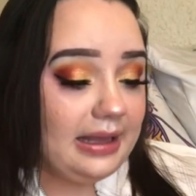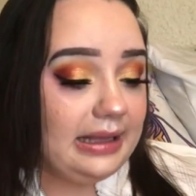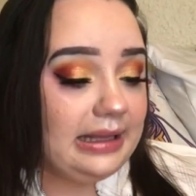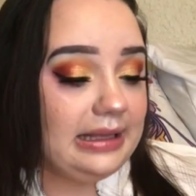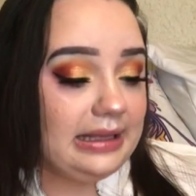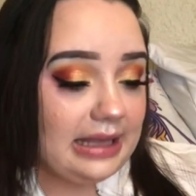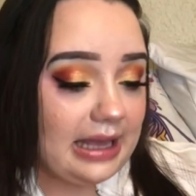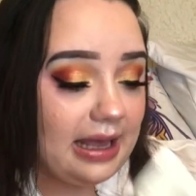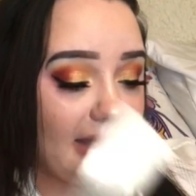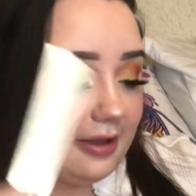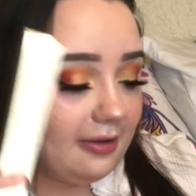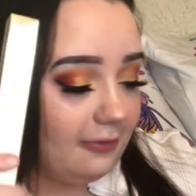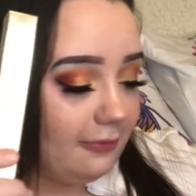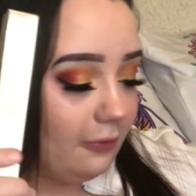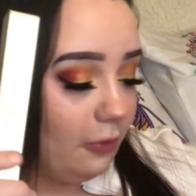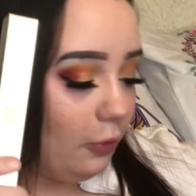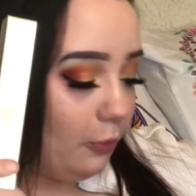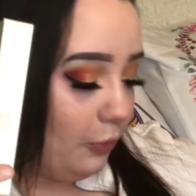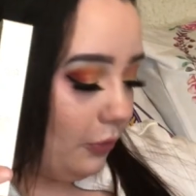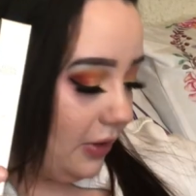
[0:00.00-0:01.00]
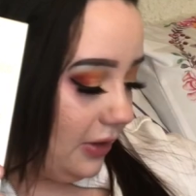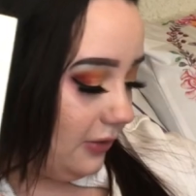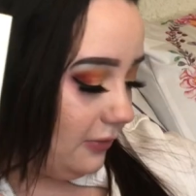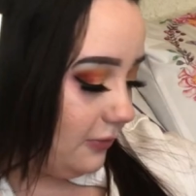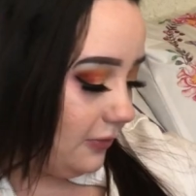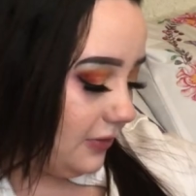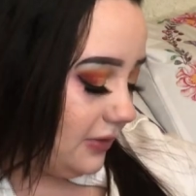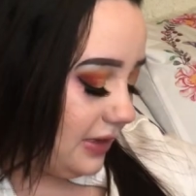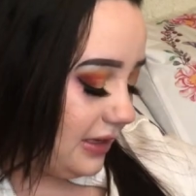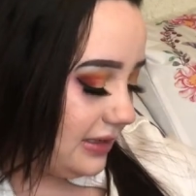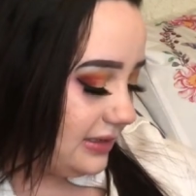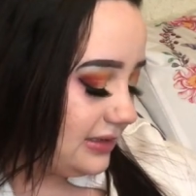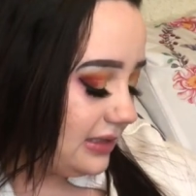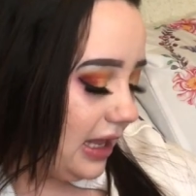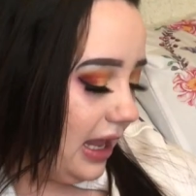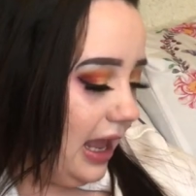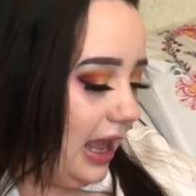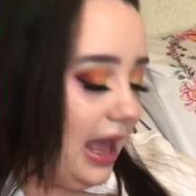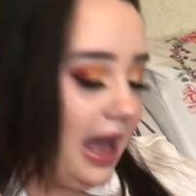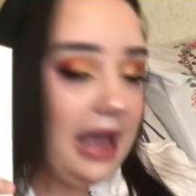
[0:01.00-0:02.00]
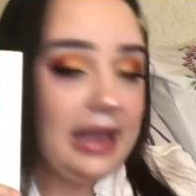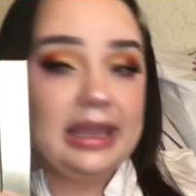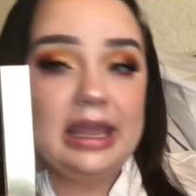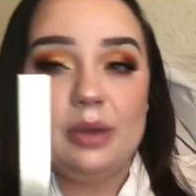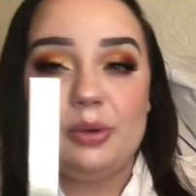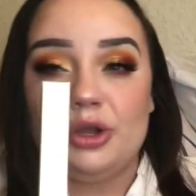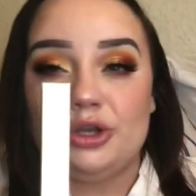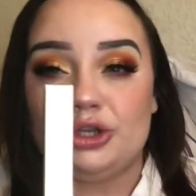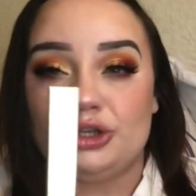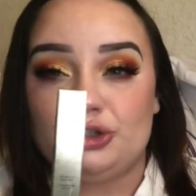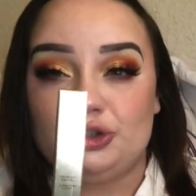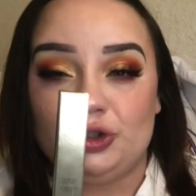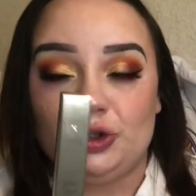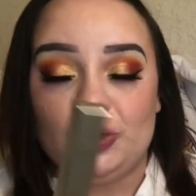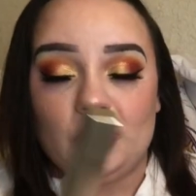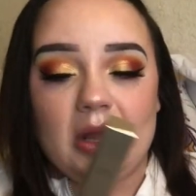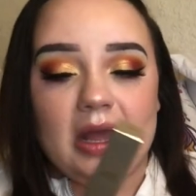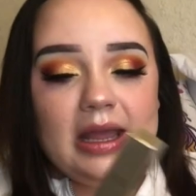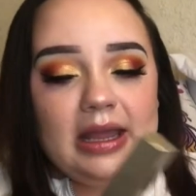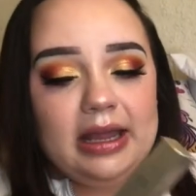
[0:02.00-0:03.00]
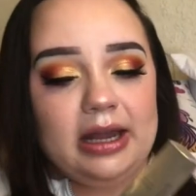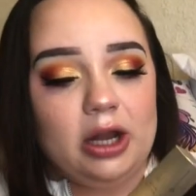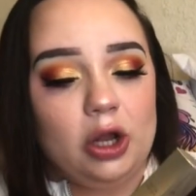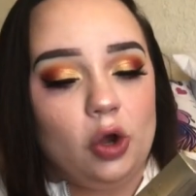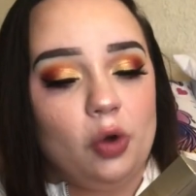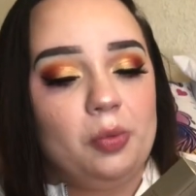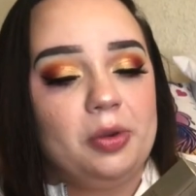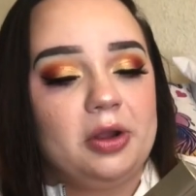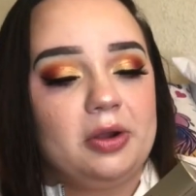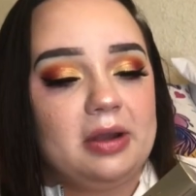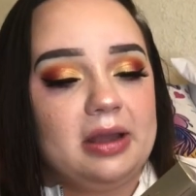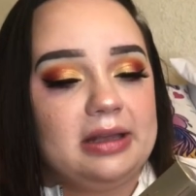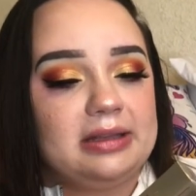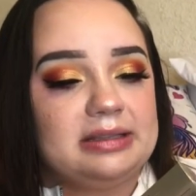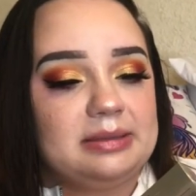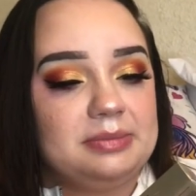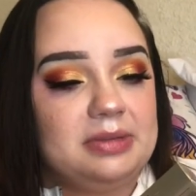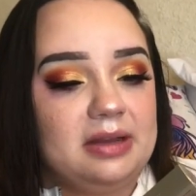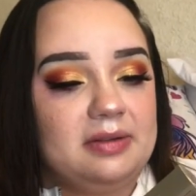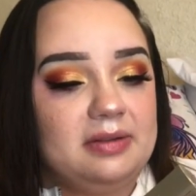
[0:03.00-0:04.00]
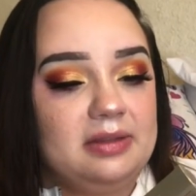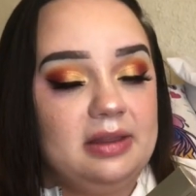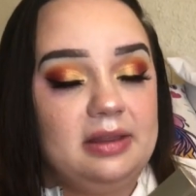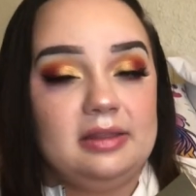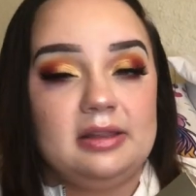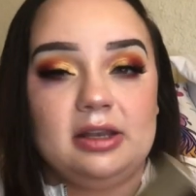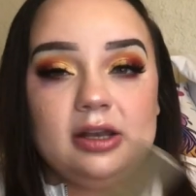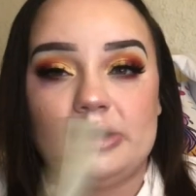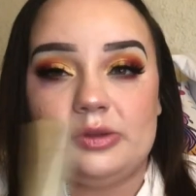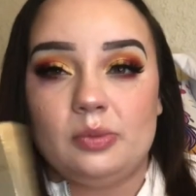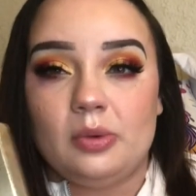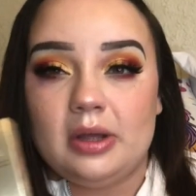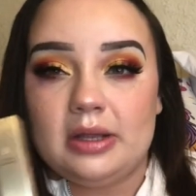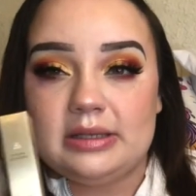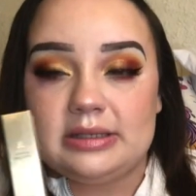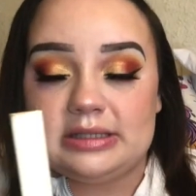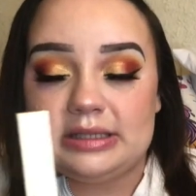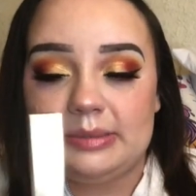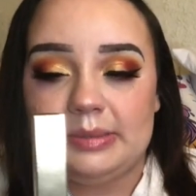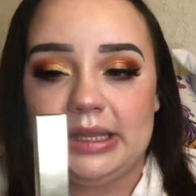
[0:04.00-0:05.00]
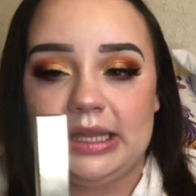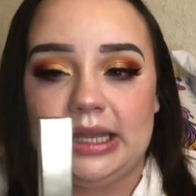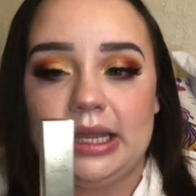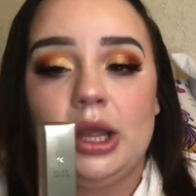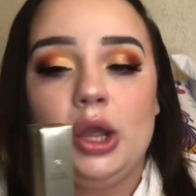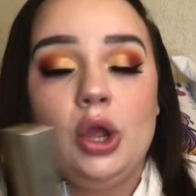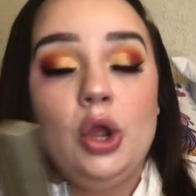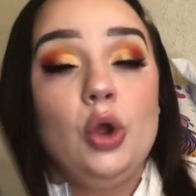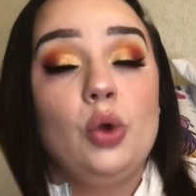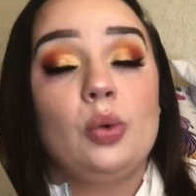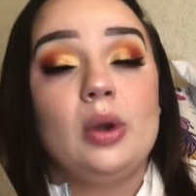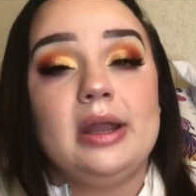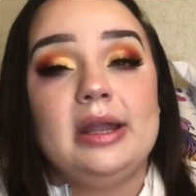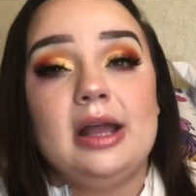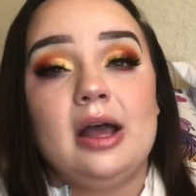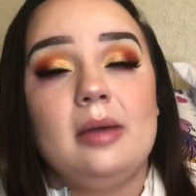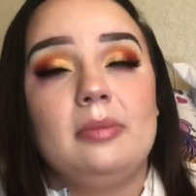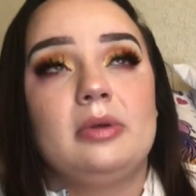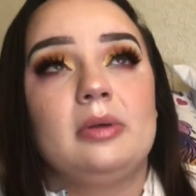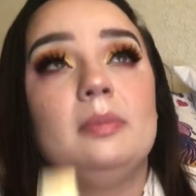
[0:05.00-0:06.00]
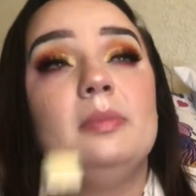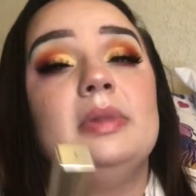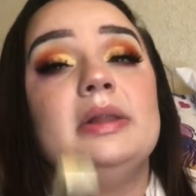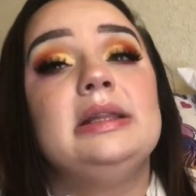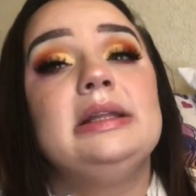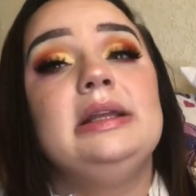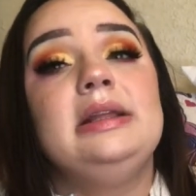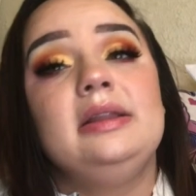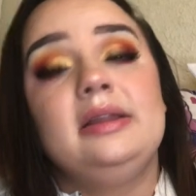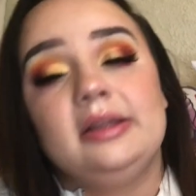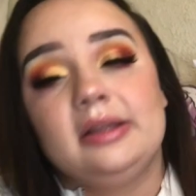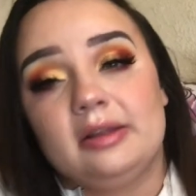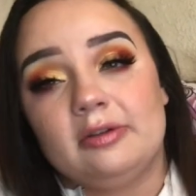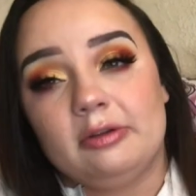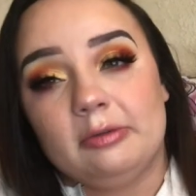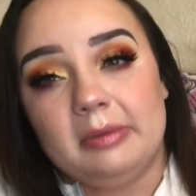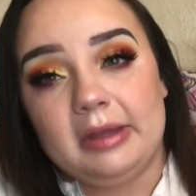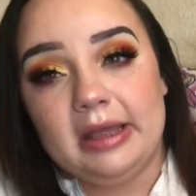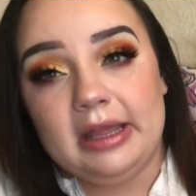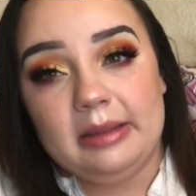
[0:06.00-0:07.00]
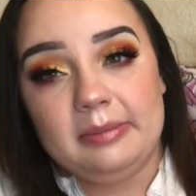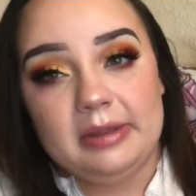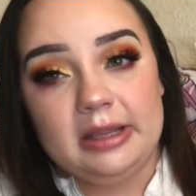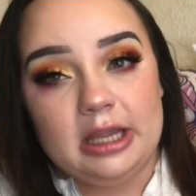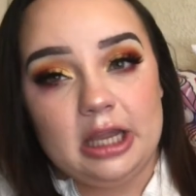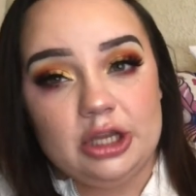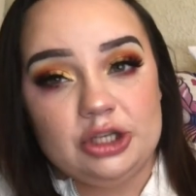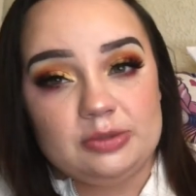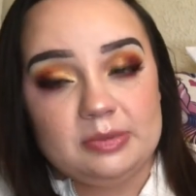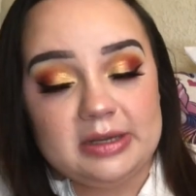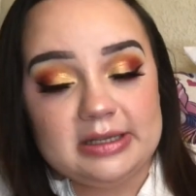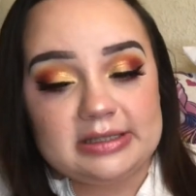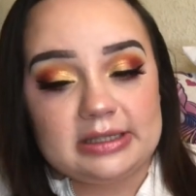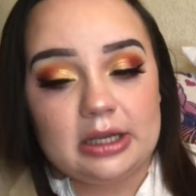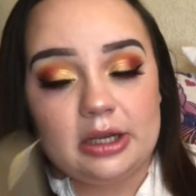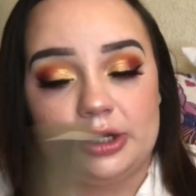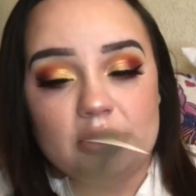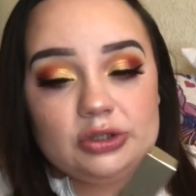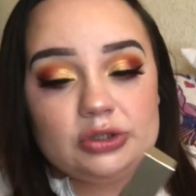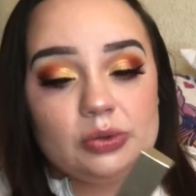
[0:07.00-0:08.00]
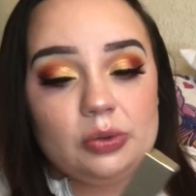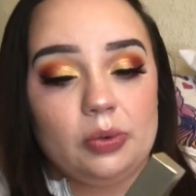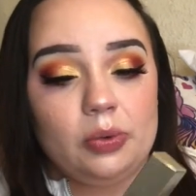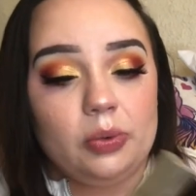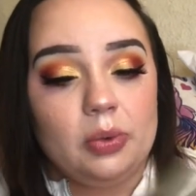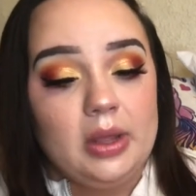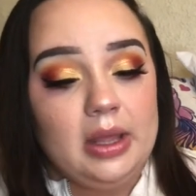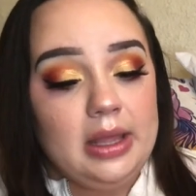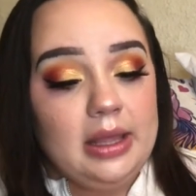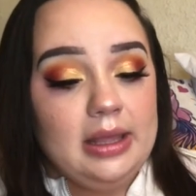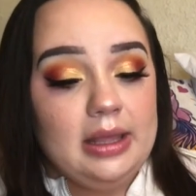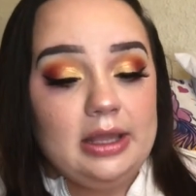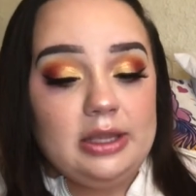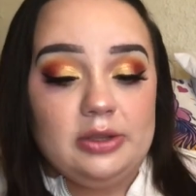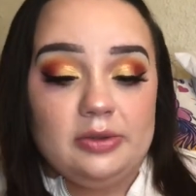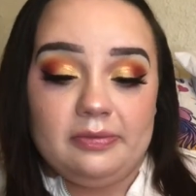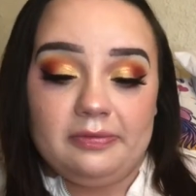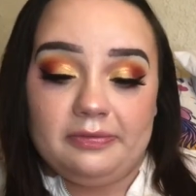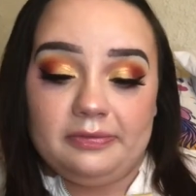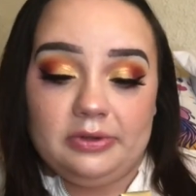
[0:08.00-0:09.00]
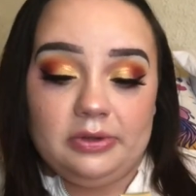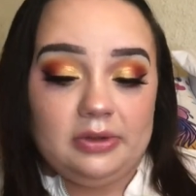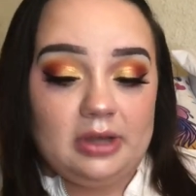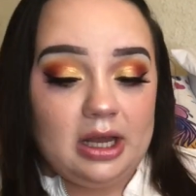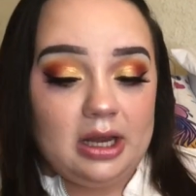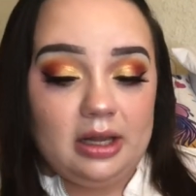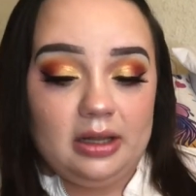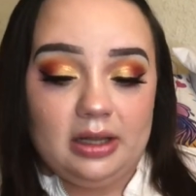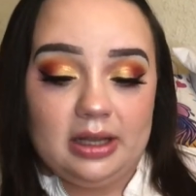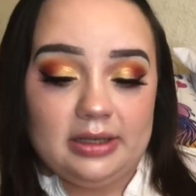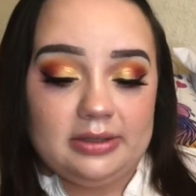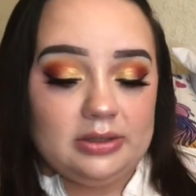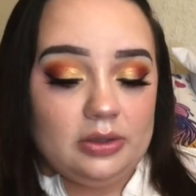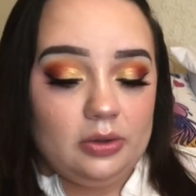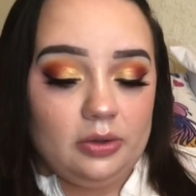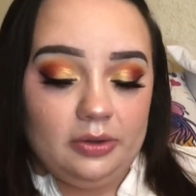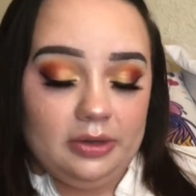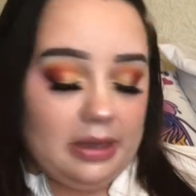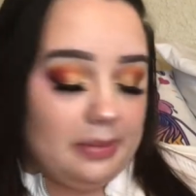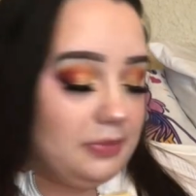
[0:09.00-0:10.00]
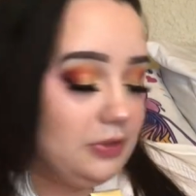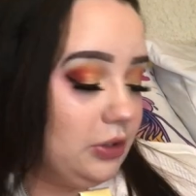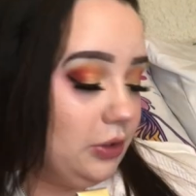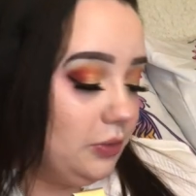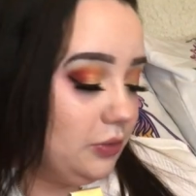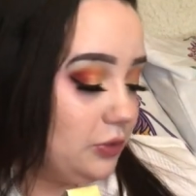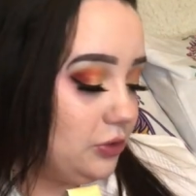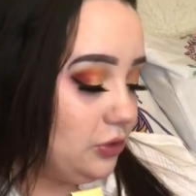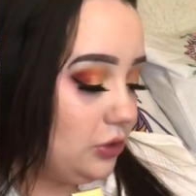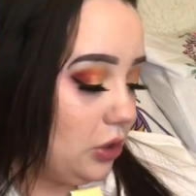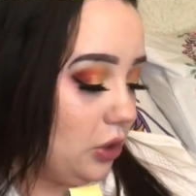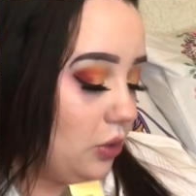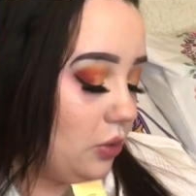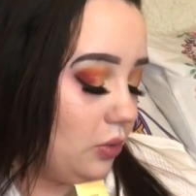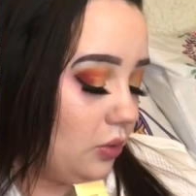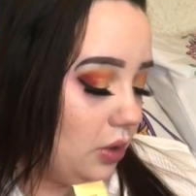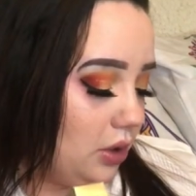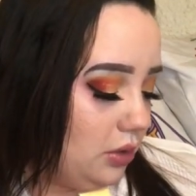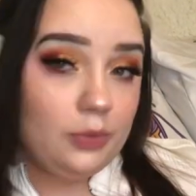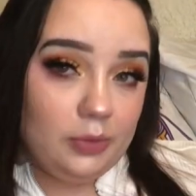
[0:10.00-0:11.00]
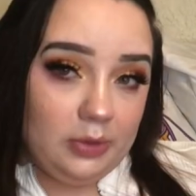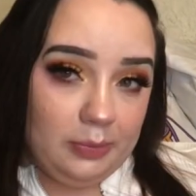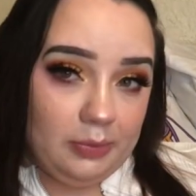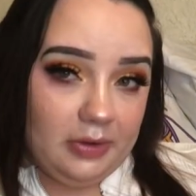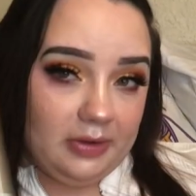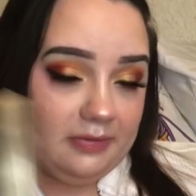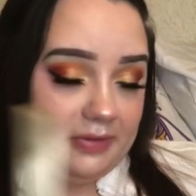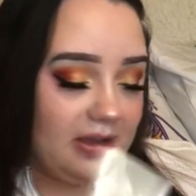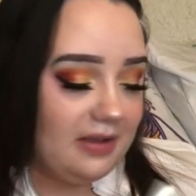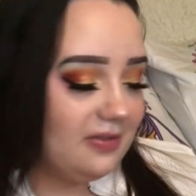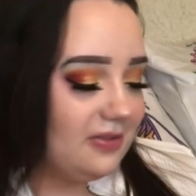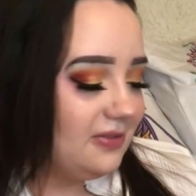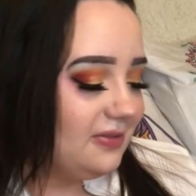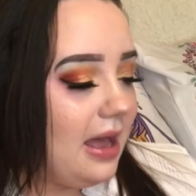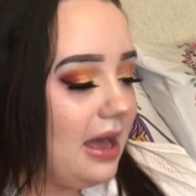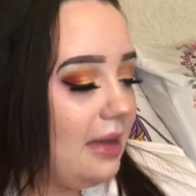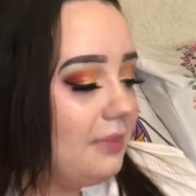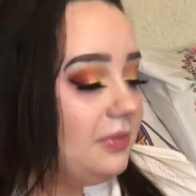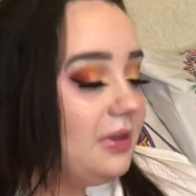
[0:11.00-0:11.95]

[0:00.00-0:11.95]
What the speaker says: Yeah, full point for this. I can't wait to try it. I hope it cracks up to everything that it wants to be. Right now I'm completely in love with my ABH mascara, so you got a lot to hold up to. So 3.5.